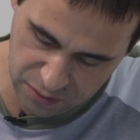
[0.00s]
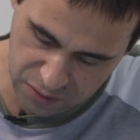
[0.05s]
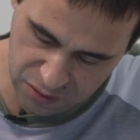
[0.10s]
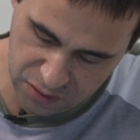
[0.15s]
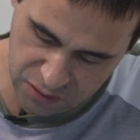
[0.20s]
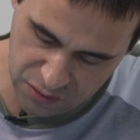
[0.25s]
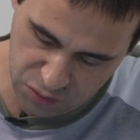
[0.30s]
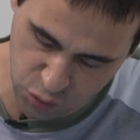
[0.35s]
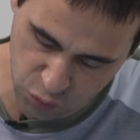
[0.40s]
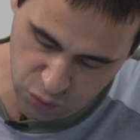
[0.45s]

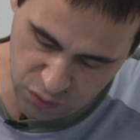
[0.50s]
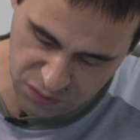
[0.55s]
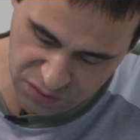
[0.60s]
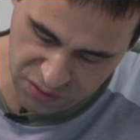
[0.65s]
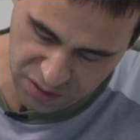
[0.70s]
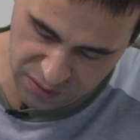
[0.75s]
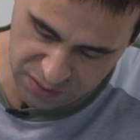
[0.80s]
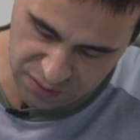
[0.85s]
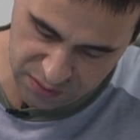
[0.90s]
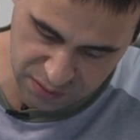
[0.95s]
G is Newton's
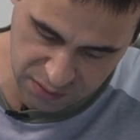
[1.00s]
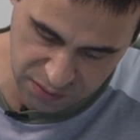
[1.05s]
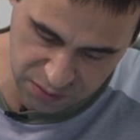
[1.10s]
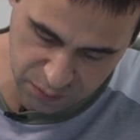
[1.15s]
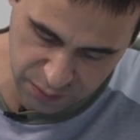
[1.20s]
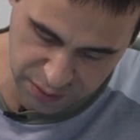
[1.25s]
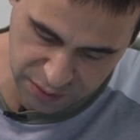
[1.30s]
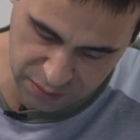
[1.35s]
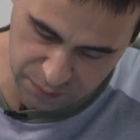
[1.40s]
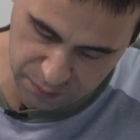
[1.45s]
constant,
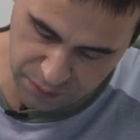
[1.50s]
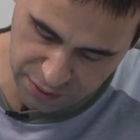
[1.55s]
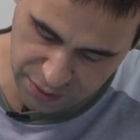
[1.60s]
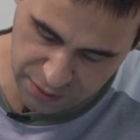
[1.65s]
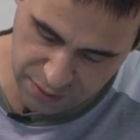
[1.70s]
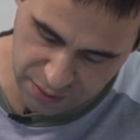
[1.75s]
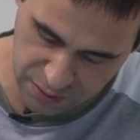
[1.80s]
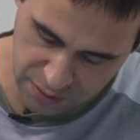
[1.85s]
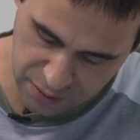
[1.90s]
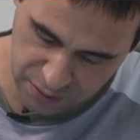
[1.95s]
divided
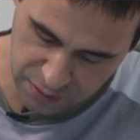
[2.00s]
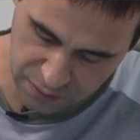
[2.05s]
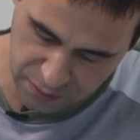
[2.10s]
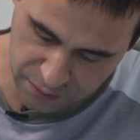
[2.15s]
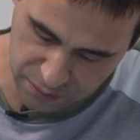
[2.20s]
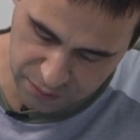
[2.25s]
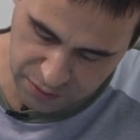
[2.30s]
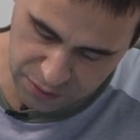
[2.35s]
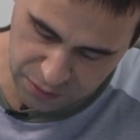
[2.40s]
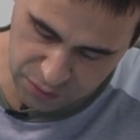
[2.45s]
by
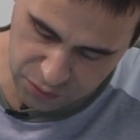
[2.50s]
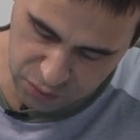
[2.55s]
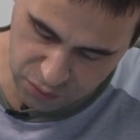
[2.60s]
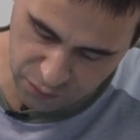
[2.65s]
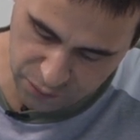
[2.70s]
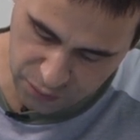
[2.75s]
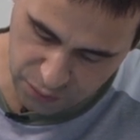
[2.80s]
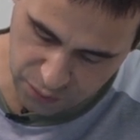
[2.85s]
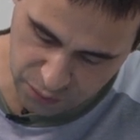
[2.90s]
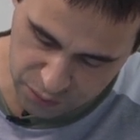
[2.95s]
radius
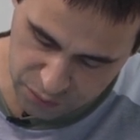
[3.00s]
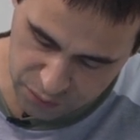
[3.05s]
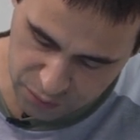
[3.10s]
of the Earth.